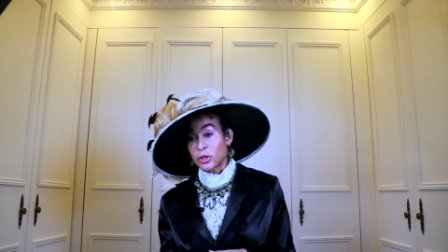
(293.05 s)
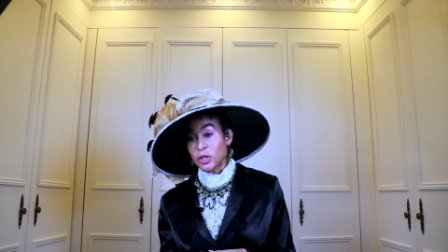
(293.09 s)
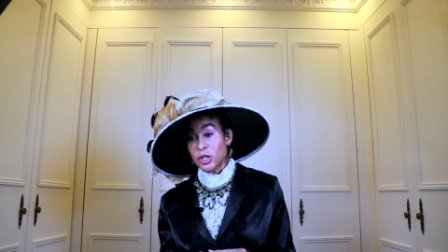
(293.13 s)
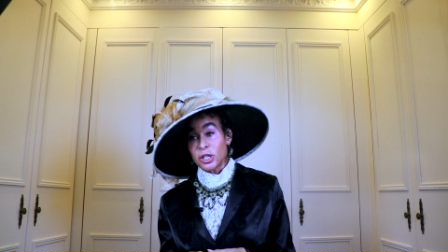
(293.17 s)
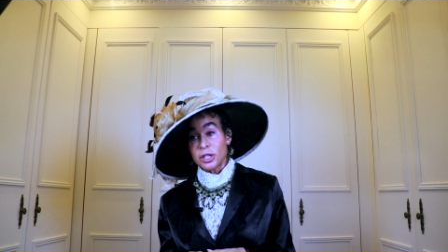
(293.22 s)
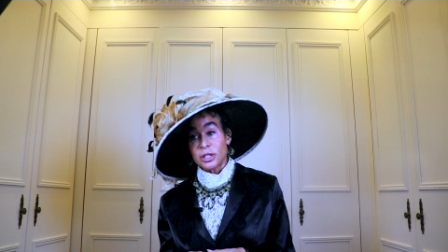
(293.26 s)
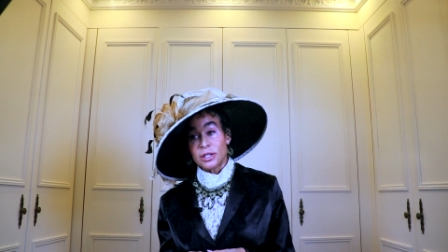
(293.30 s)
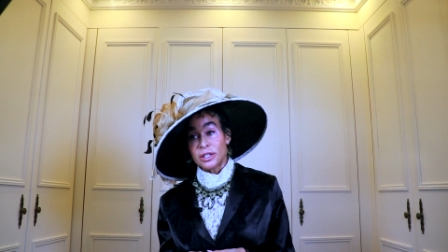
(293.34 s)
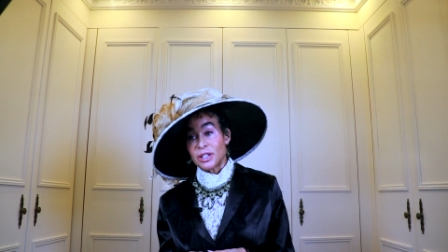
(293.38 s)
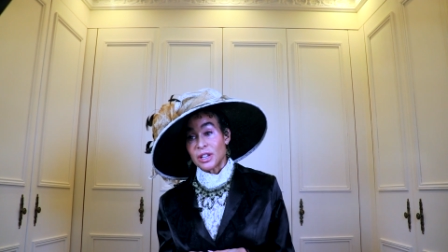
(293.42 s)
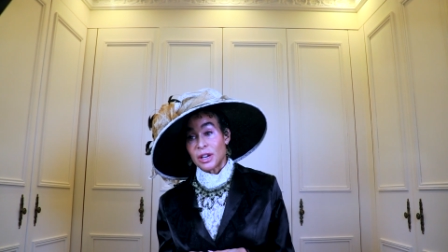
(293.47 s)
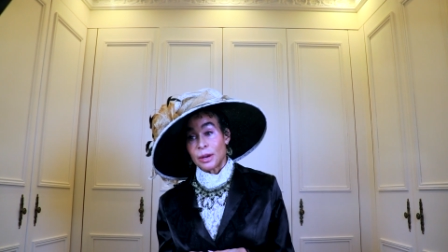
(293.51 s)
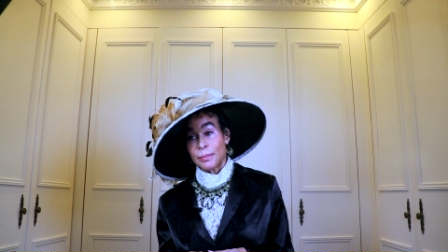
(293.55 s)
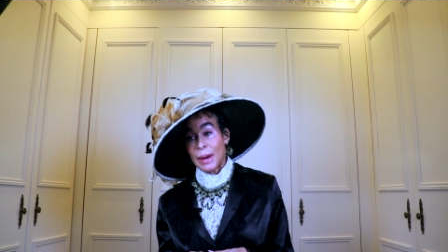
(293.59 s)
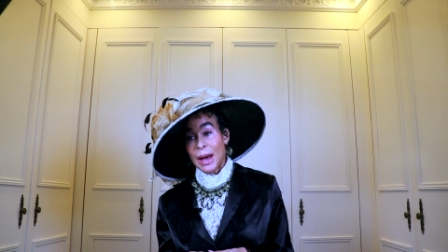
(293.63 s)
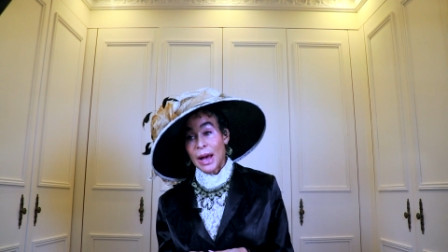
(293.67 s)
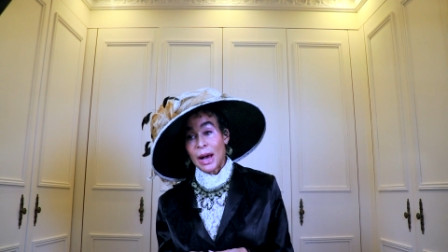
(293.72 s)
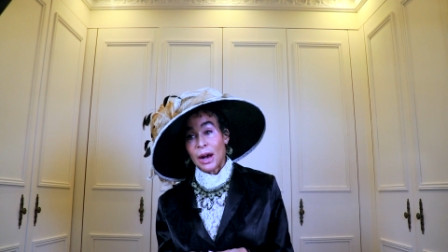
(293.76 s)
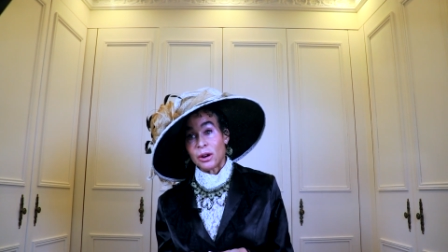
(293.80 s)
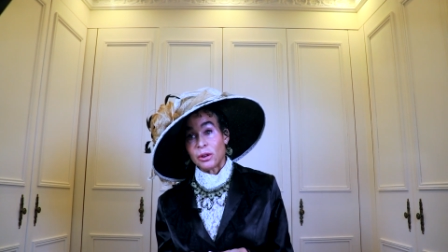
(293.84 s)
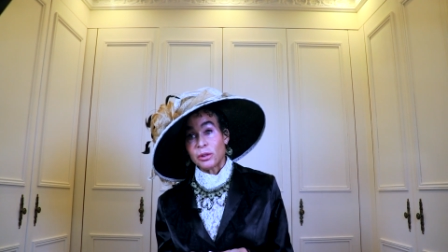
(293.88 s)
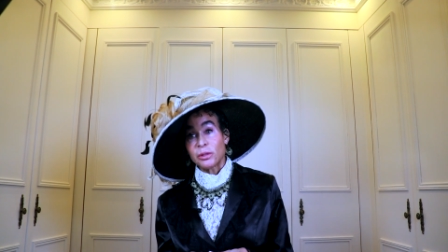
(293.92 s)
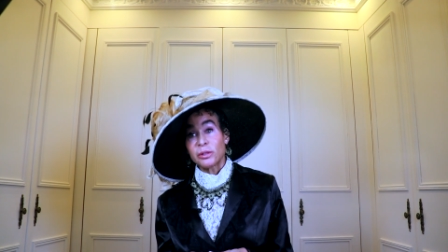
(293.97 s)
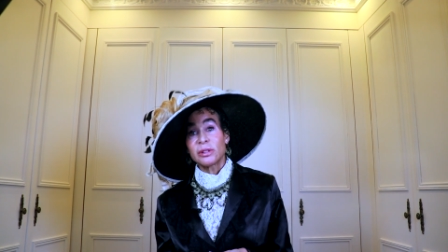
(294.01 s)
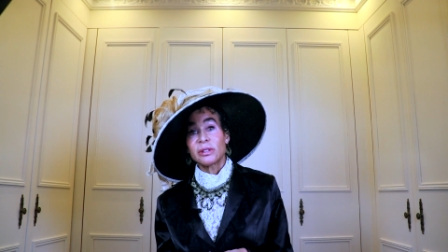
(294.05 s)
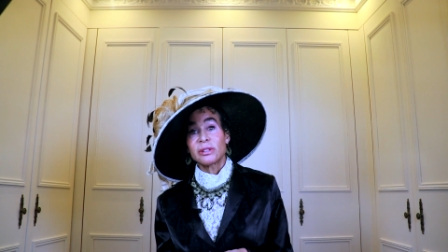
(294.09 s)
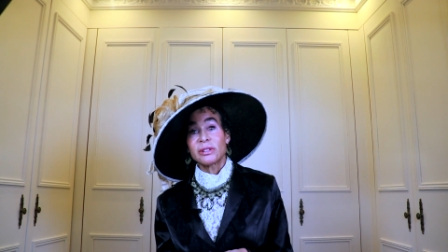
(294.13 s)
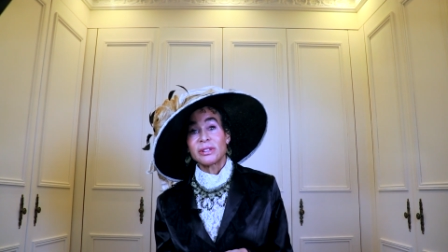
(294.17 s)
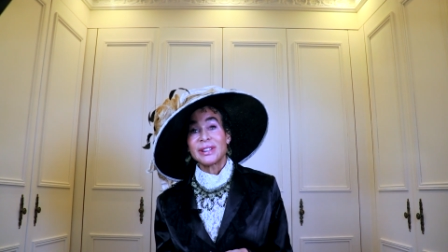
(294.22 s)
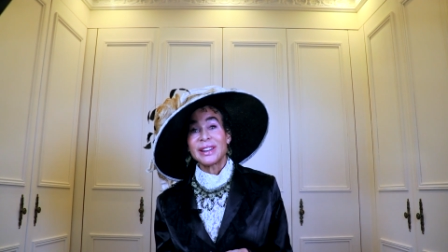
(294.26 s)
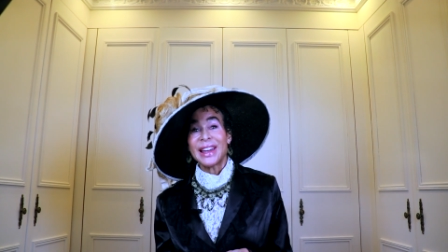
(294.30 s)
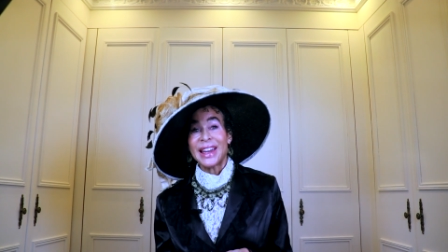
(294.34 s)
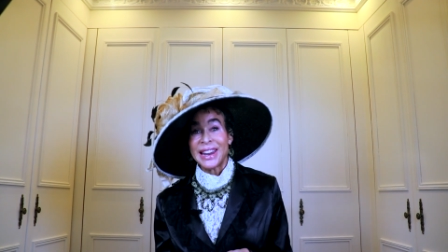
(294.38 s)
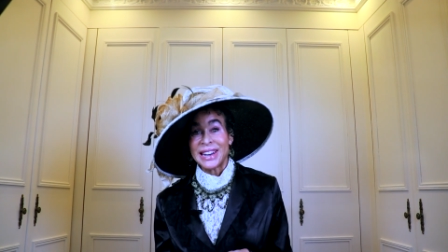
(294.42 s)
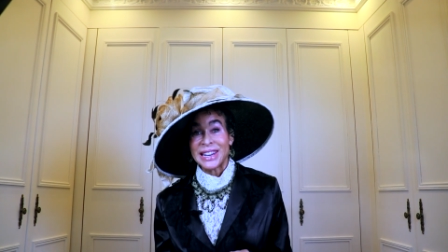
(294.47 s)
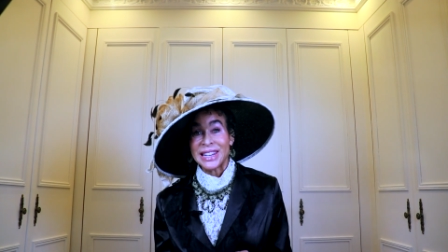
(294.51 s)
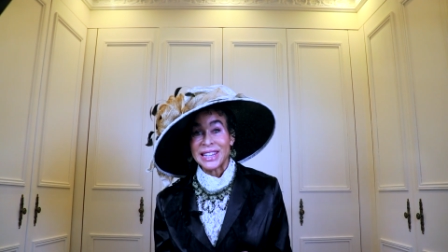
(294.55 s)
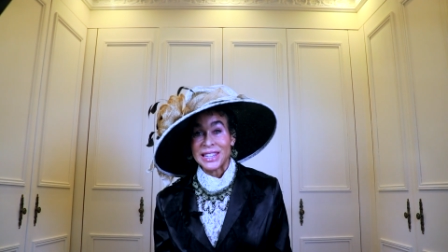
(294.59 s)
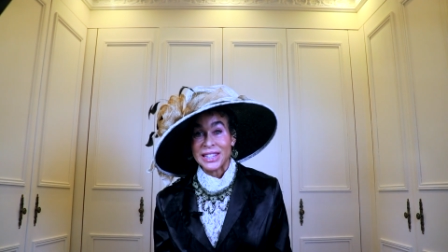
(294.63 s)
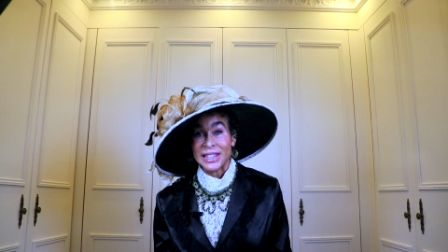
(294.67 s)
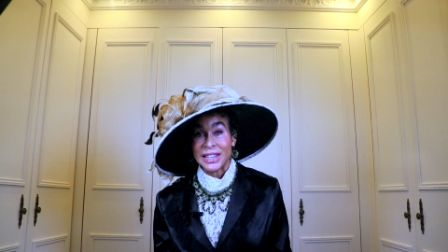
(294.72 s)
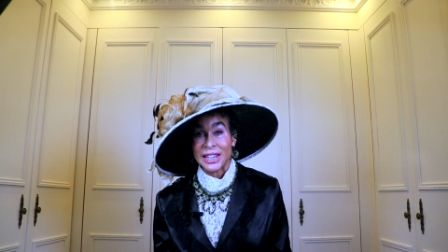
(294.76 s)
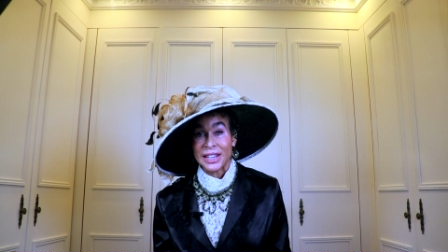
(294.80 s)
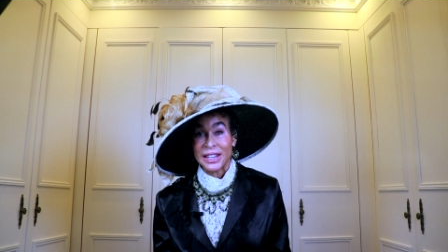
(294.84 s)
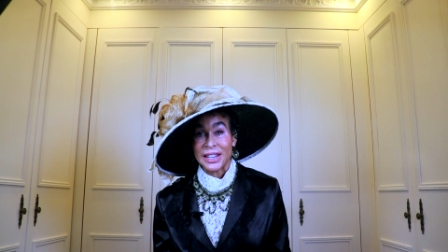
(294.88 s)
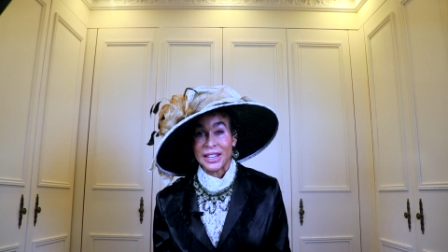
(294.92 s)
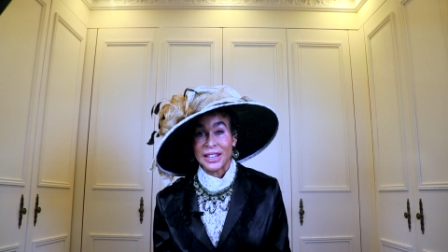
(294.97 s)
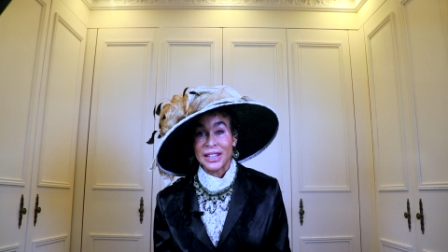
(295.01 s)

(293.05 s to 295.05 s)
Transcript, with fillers: just about anything.